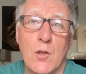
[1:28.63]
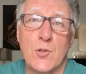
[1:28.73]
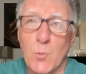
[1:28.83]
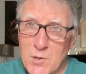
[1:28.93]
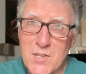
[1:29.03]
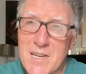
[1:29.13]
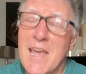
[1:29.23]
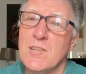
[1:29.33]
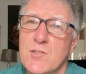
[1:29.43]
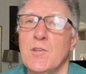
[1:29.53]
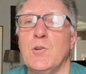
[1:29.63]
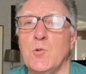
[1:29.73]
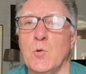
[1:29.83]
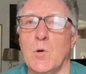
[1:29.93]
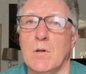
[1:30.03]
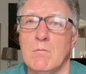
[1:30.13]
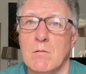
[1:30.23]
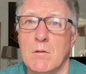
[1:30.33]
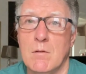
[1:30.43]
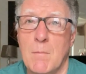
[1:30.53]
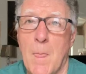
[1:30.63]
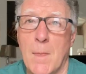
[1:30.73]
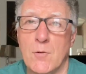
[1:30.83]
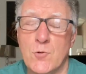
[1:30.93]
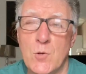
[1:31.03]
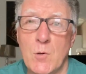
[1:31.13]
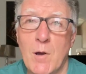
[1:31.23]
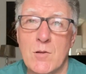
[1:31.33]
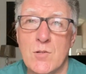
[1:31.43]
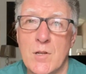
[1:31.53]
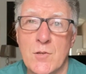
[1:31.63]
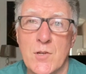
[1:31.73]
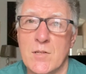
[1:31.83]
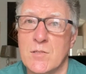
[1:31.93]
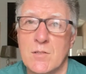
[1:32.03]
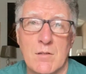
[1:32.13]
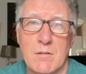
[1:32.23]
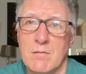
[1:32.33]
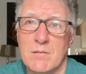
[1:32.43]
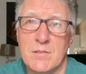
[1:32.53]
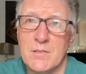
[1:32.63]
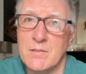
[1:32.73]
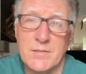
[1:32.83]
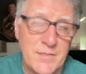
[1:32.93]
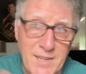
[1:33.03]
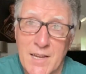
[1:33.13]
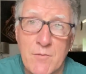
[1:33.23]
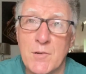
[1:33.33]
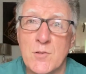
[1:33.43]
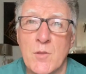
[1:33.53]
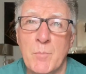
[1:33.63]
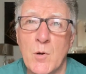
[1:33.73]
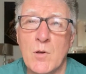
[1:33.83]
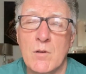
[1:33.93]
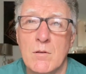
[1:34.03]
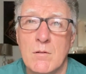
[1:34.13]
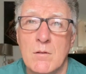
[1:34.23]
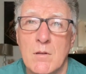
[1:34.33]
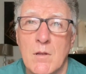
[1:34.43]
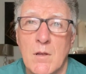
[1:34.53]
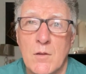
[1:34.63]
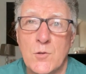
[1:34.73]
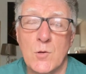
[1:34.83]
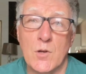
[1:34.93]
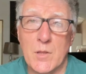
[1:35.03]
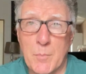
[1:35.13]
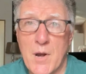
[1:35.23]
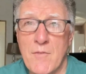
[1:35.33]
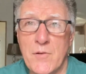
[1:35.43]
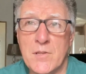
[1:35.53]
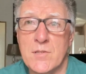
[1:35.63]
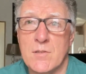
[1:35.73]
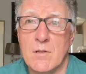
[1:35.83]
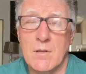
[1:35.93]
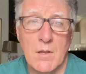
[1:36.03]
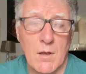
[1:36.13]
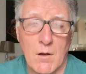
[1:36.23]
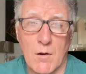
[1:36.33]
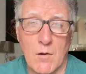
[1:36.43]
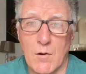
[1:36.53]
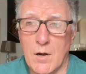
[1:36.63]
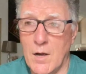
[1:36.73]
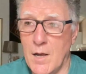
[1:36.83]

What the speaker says: So what's the next thing you do? Do you actually just dive into the book? Do you look at the preface or